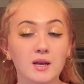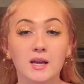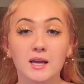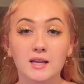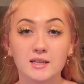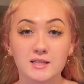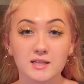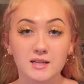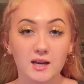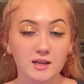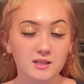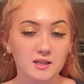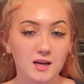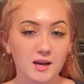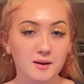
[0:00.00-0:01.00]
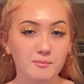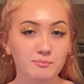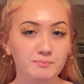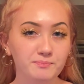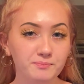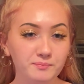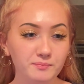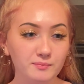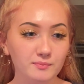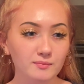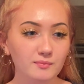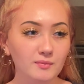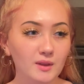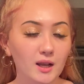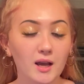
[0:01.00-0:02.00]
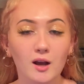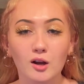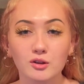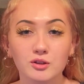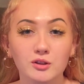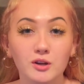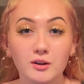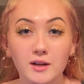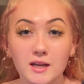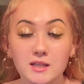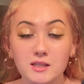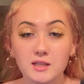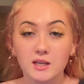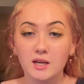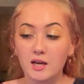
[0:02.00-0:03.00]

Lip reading: It is nighttime, also known as